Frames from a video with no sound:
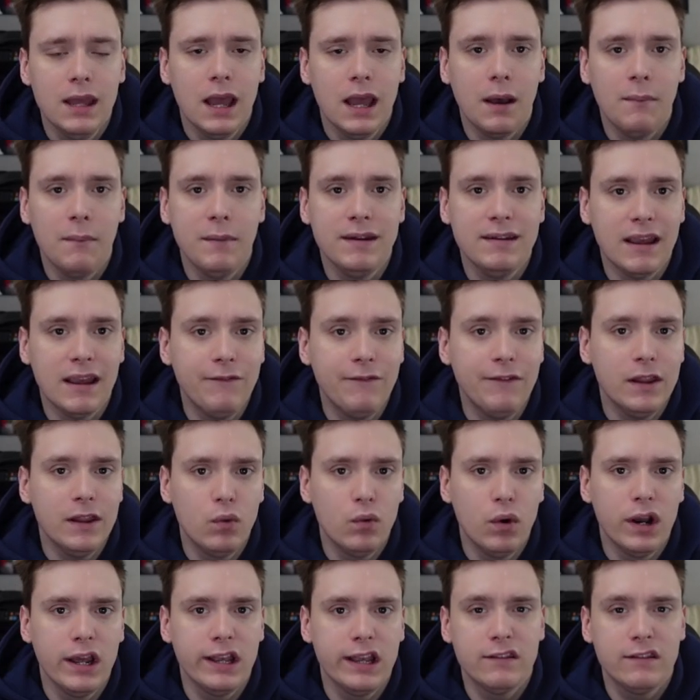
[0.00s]
I mean, definitely
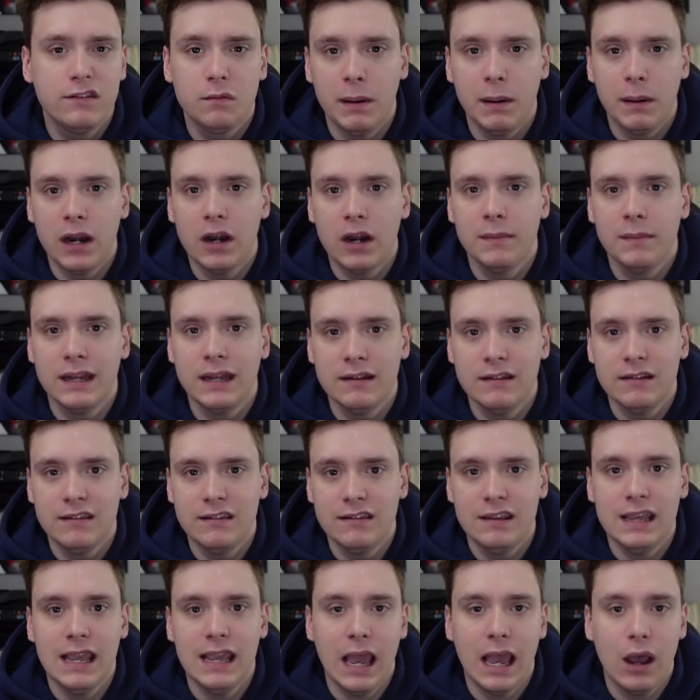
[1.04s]
want to experiment and
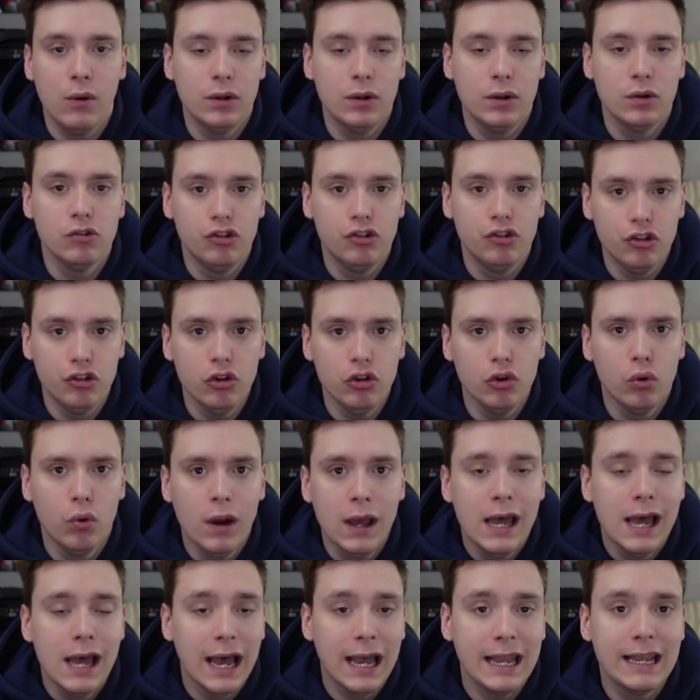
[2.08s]
see how he'll do
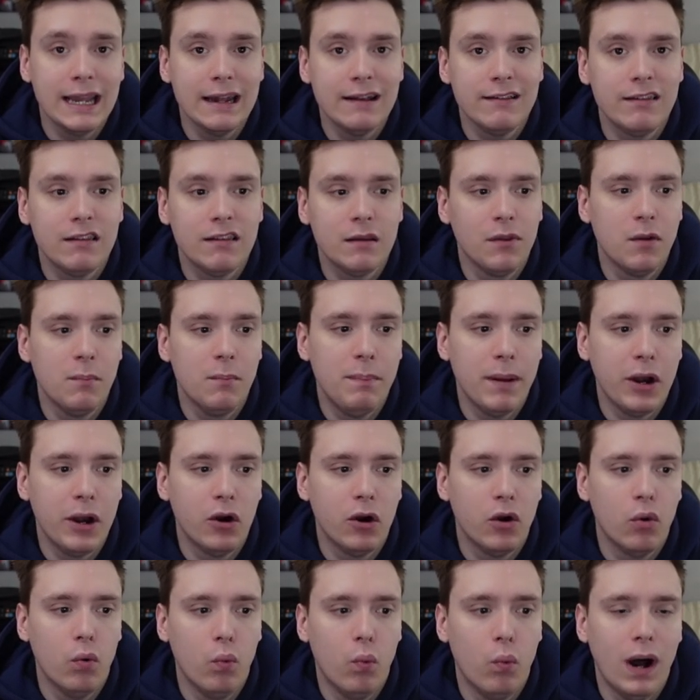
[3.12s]
against some of the
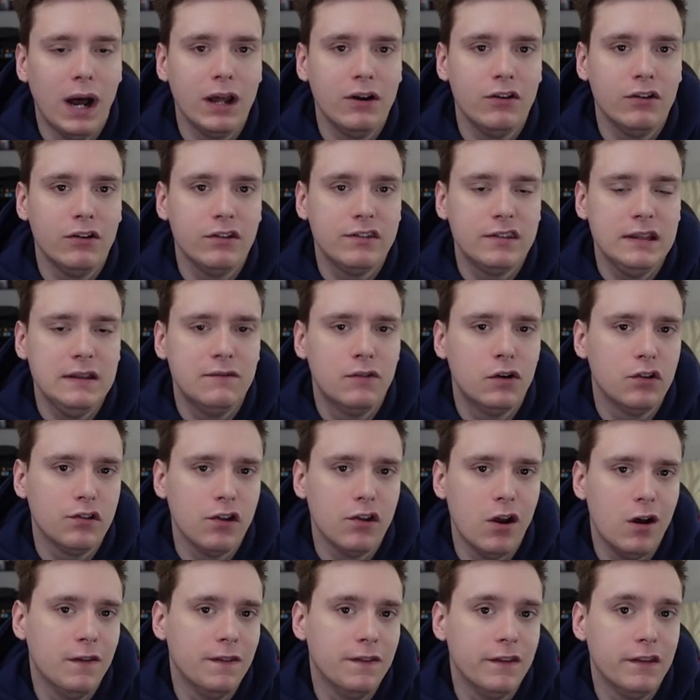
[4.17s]
better wide receivers
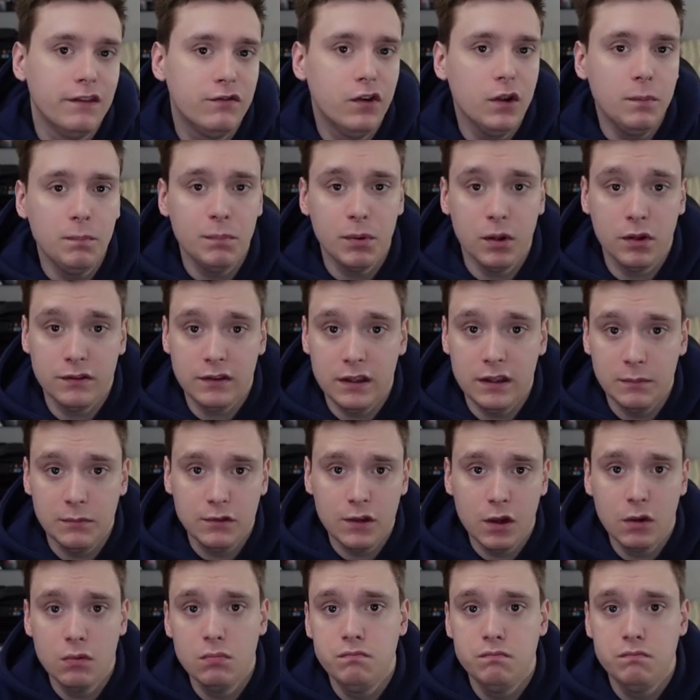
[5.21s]
on this football team.
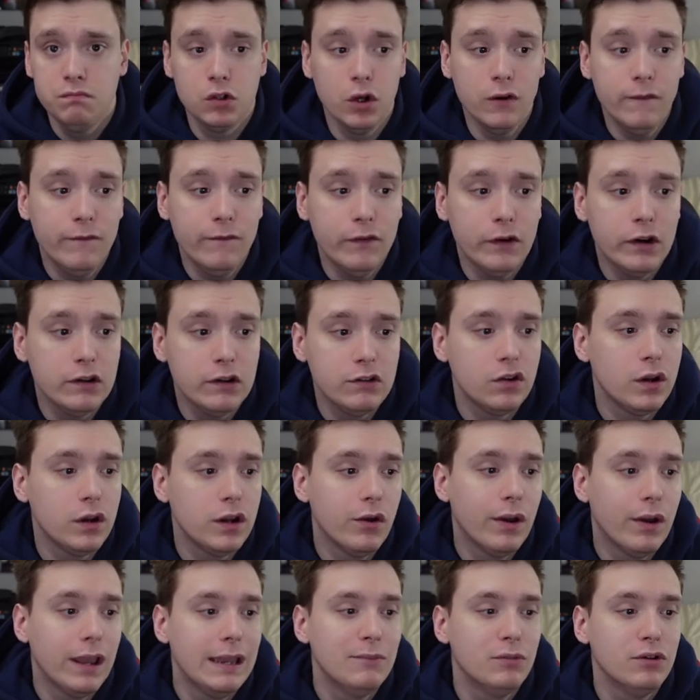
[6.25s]
So good for
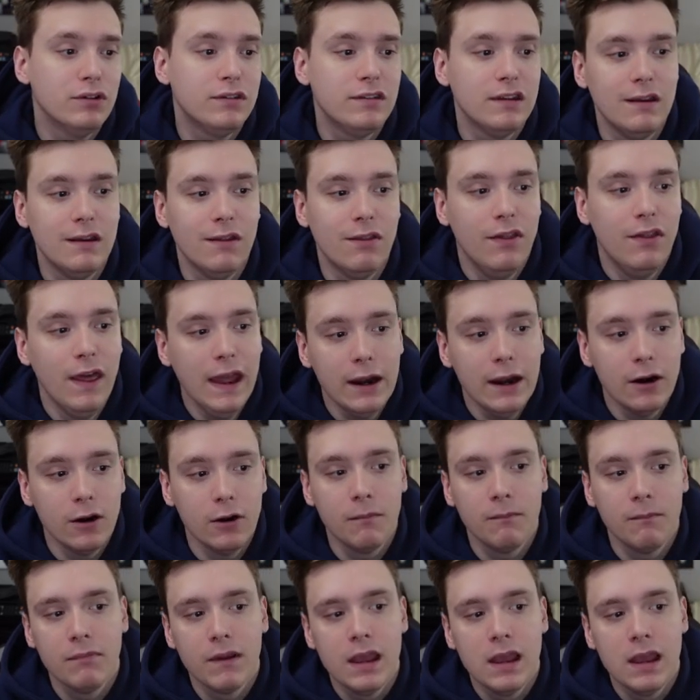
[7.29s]
Antonio Hamilton there.